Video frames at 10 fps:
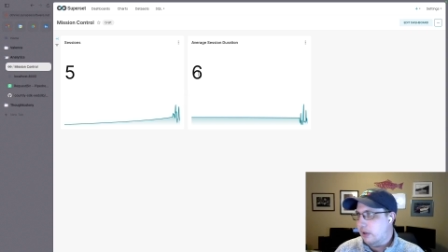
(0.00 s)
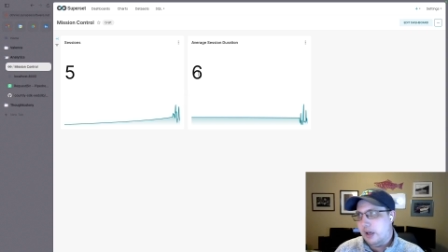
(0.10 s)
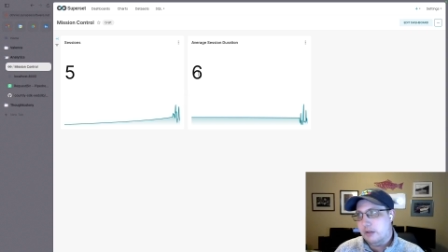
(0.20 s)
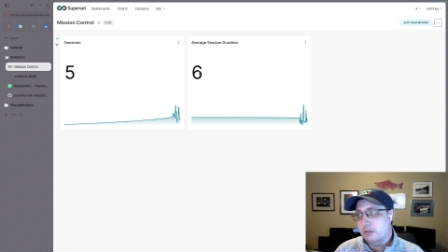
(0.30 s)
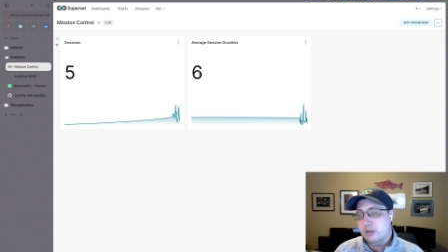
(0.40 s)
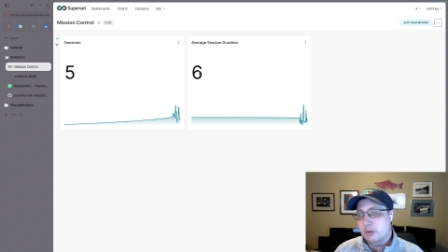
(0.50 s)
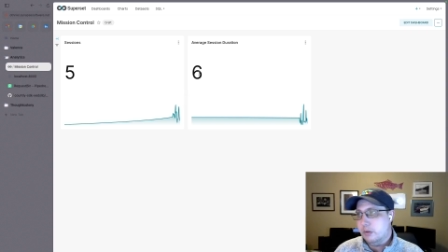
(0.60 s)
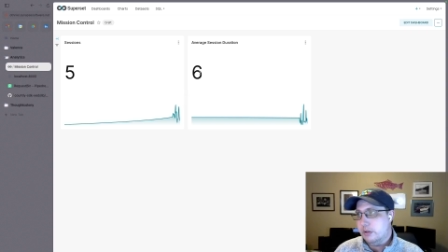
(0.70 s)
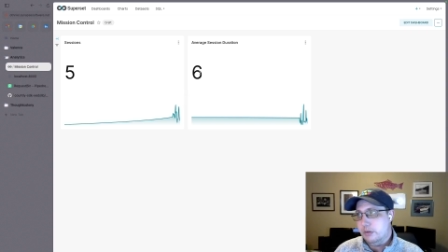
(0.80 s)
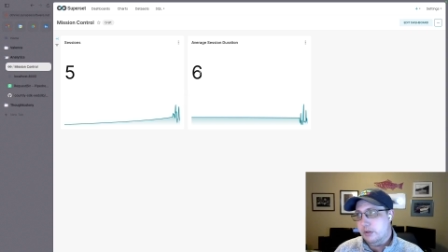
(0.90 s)
I don't know
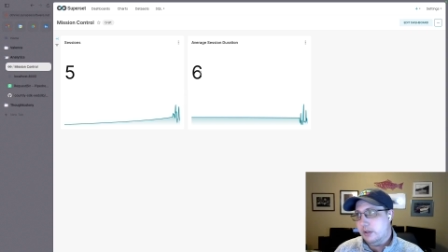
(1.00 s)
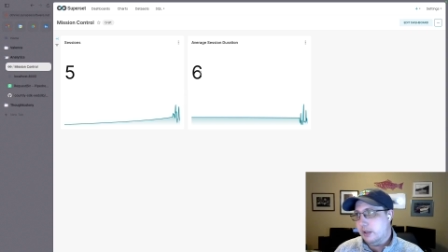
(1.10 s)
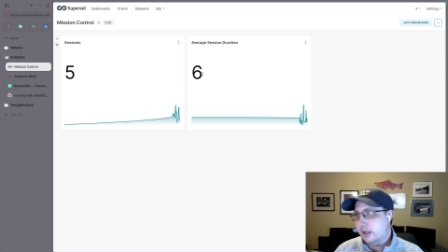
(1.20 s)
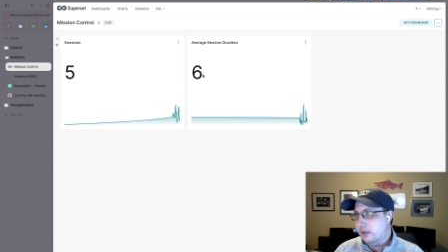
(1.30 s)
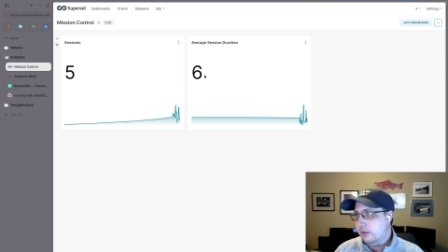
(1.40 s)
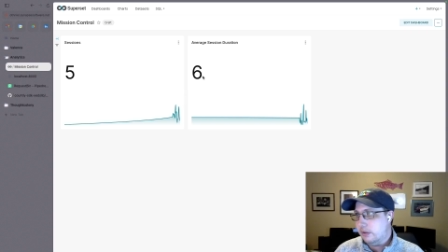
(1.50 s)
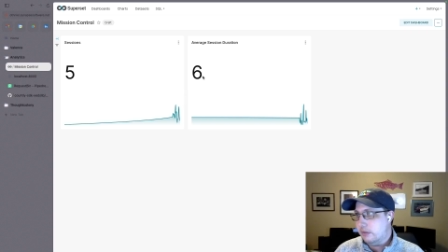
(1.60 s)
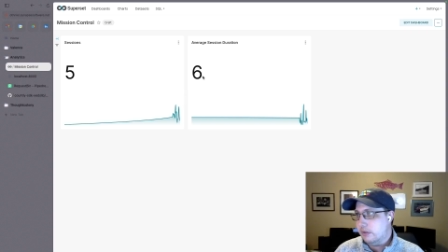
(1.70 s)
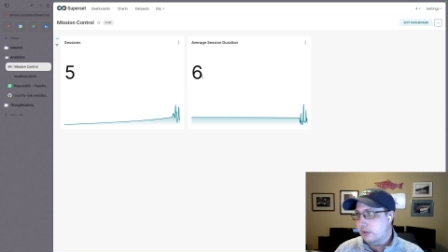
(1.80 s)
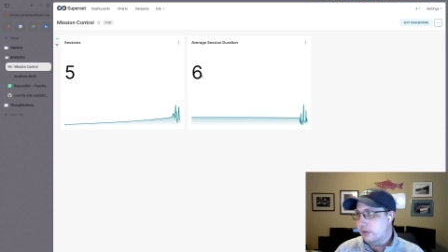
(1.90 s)
what unit that is. I
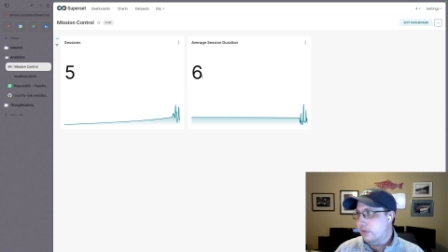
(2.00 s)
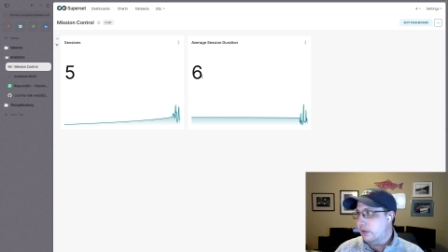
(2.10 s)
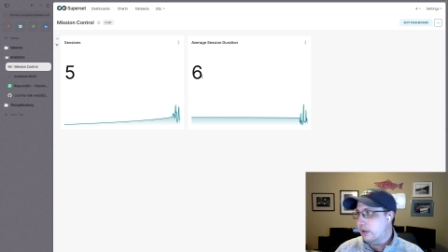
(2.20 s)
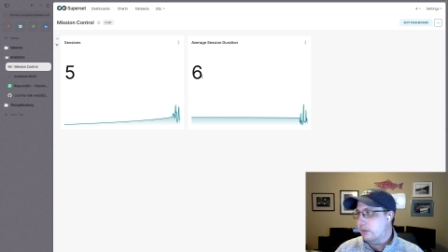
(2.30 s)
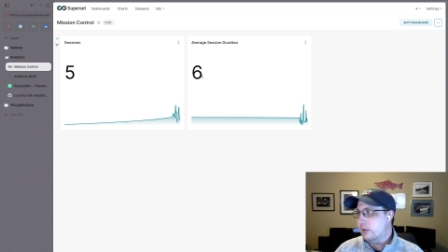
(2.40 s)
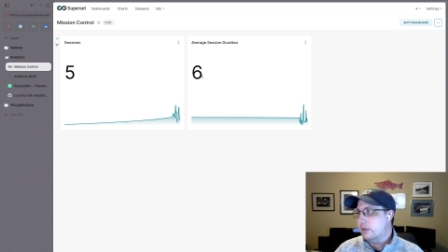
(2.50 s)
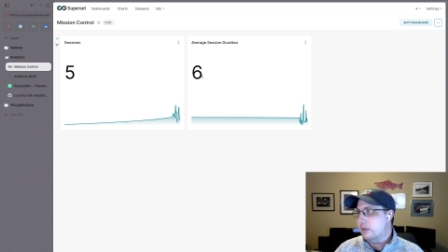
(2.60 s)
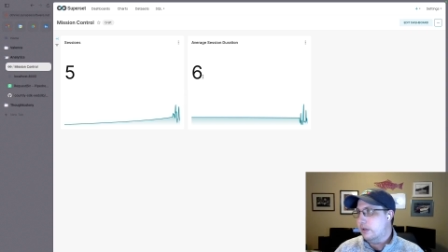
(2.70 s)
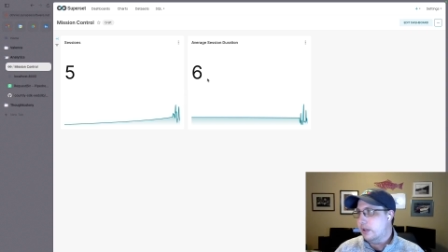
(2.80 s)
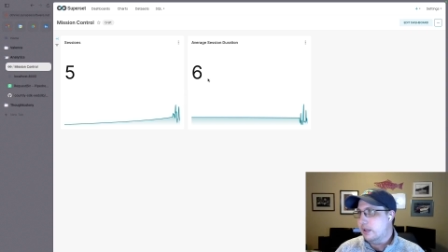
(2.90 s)
really should figure out what
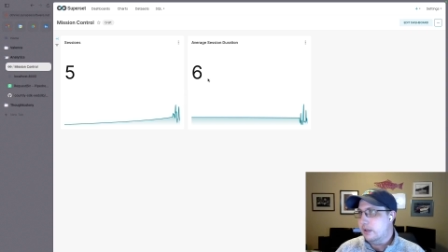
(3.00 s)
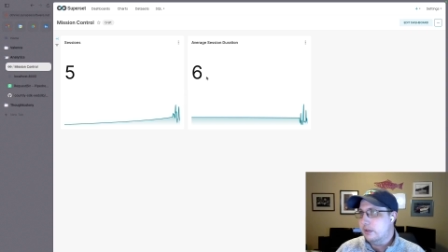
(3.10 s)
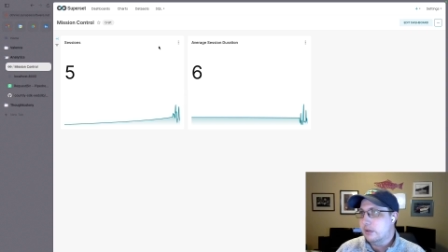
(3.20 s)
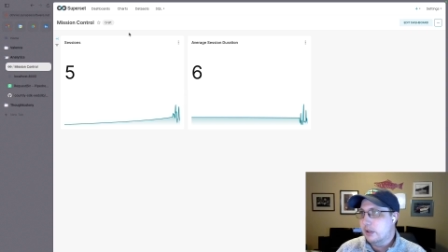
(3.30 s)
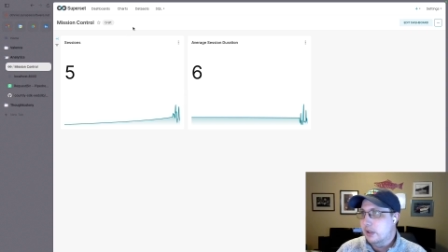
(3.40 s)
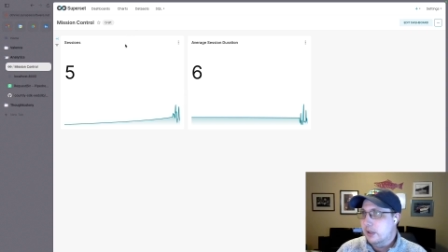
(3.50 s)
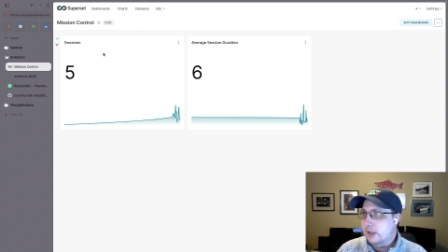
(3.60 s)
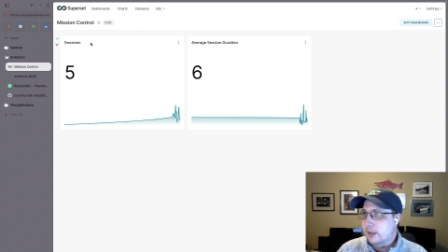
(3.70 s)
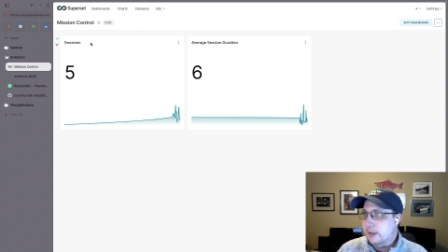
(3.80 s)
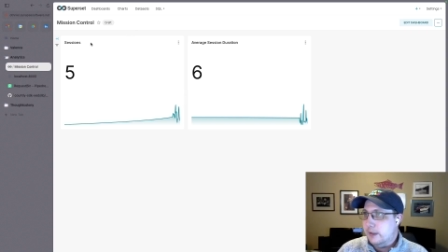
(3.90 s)
unit that is.
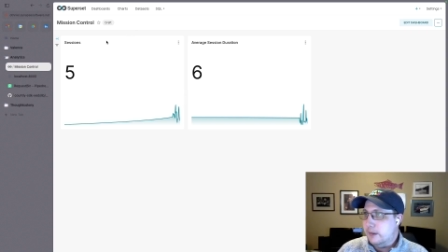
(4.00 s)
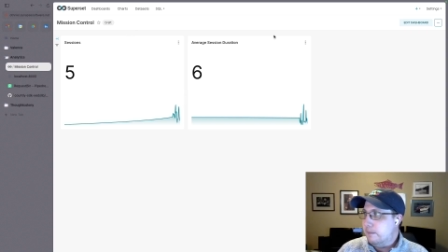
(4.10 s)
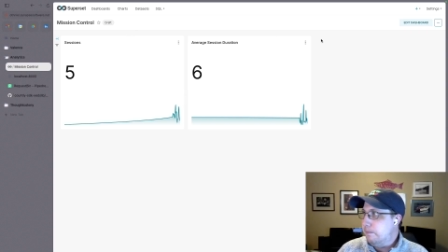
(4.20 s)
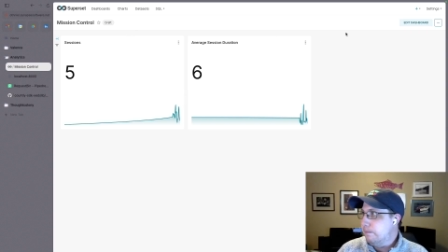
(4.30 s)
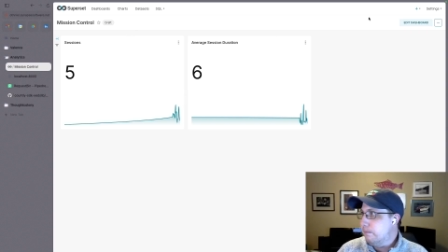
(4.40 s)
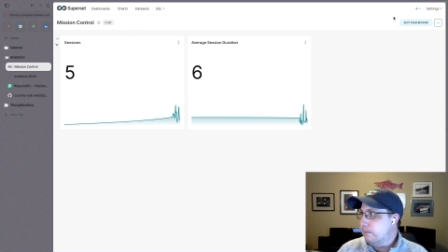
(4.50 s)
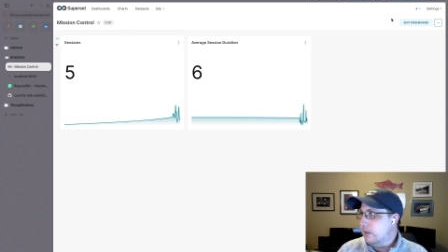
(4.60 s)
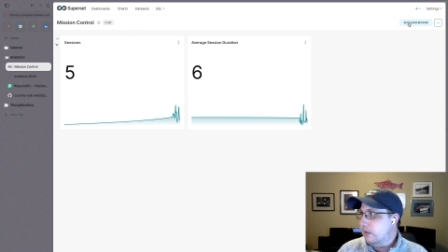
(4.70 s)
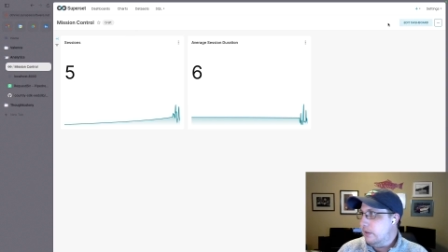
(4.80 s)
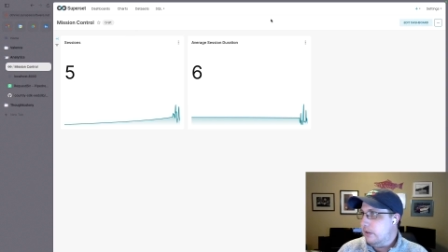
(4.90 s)
Um,
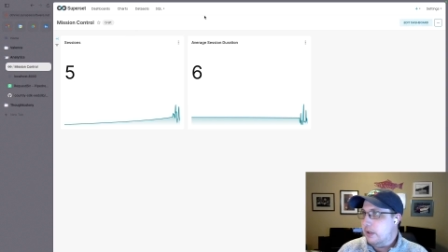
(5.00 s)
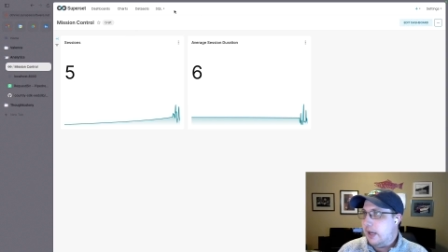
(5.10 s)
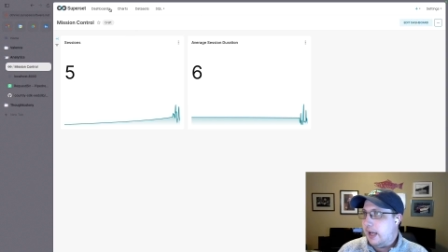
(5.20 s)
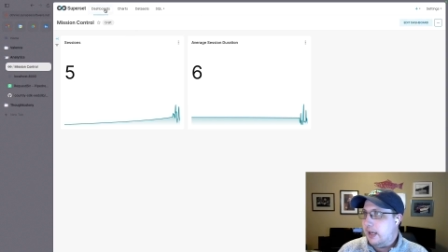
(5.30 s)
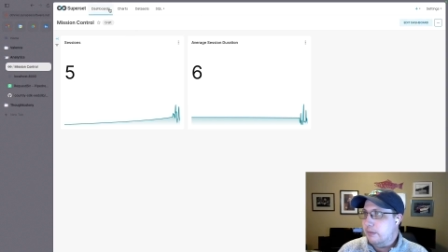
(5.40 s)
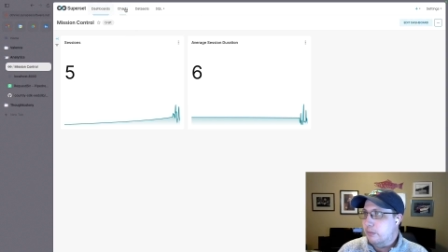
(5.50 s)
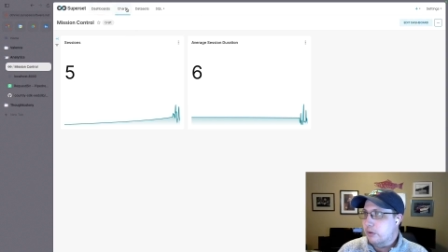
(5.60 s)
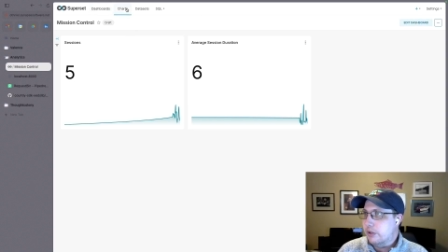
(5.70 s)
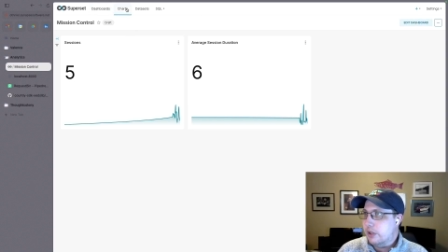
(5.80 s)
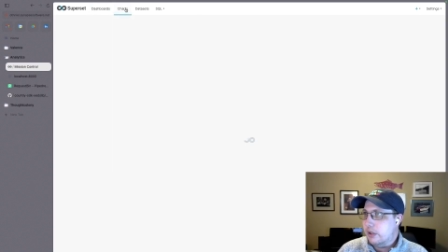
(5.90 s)
uh, you can add
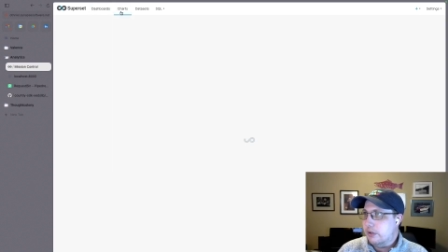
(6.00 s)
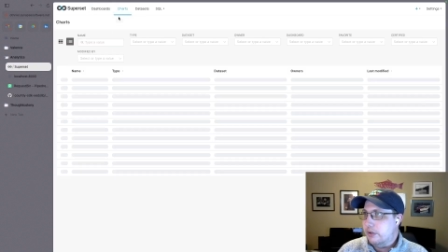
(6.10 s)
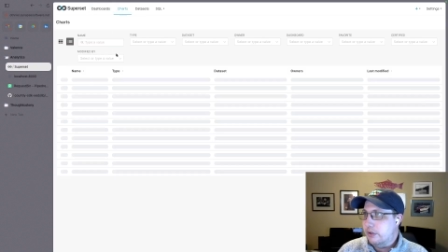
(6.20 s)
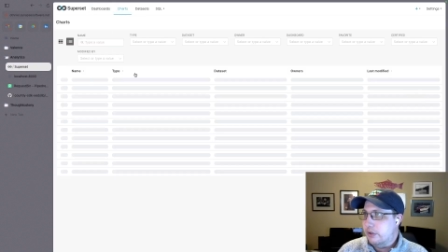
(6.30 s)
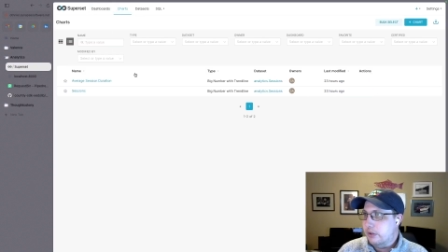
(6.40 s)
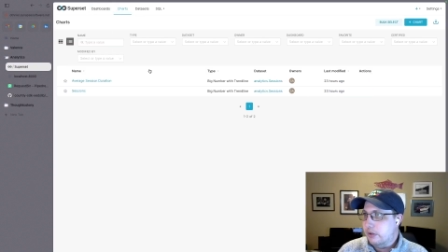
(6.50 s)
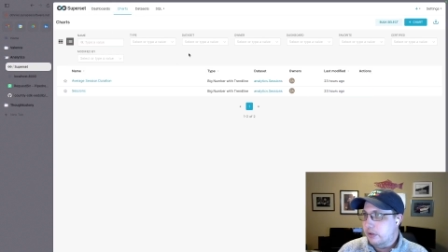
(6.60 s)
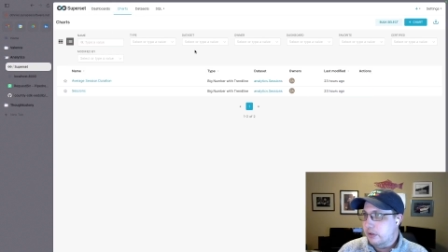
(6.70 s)
more charts.